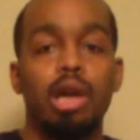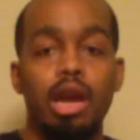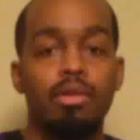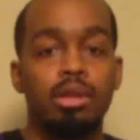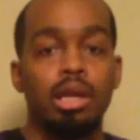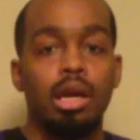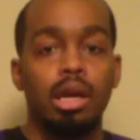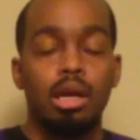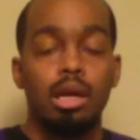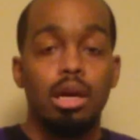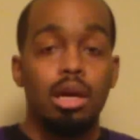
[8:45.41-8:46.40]
everything,
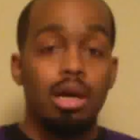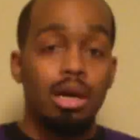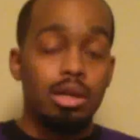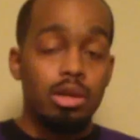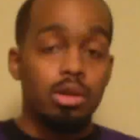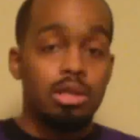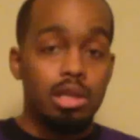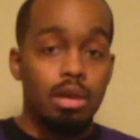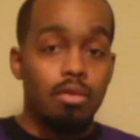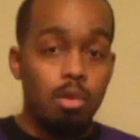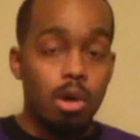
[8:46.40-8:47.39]
your
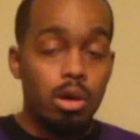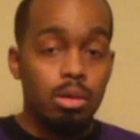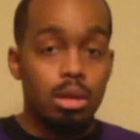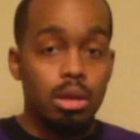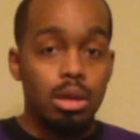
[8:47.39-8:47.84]
self-worth